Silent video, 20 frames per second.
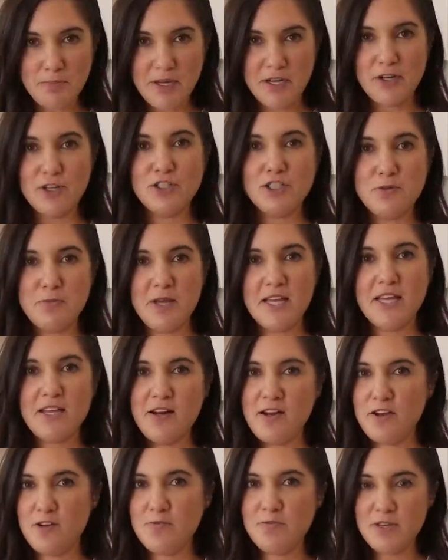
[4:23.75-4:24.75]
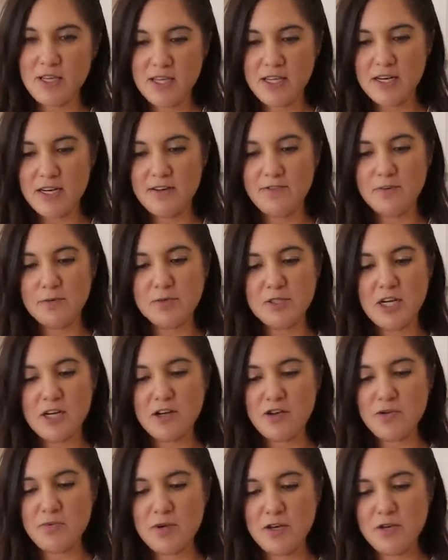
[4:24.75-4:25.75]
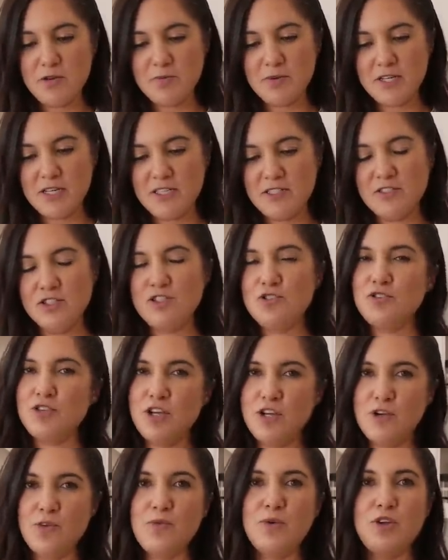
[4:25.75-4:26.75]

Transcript: better to make at home than getting from Taco Bell because you know